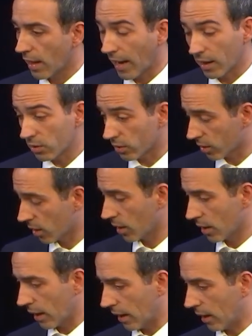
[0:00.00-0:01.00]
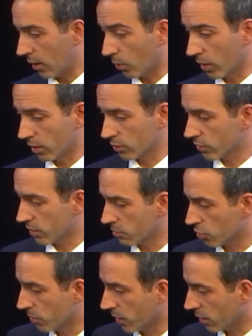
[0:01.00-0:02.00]
And look, uh, we launched
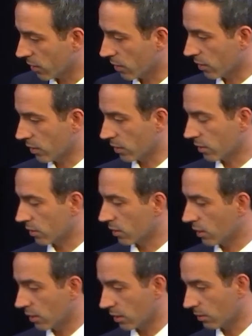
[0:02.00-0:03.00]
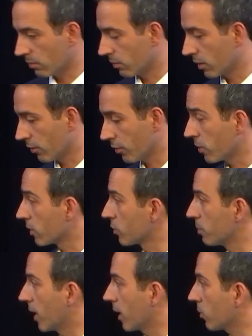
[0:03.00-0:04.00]
SageMaker um, a few
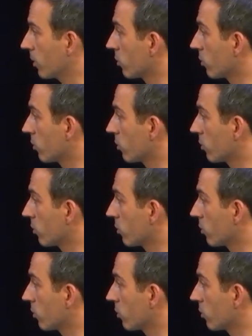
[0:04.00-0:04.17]
years back.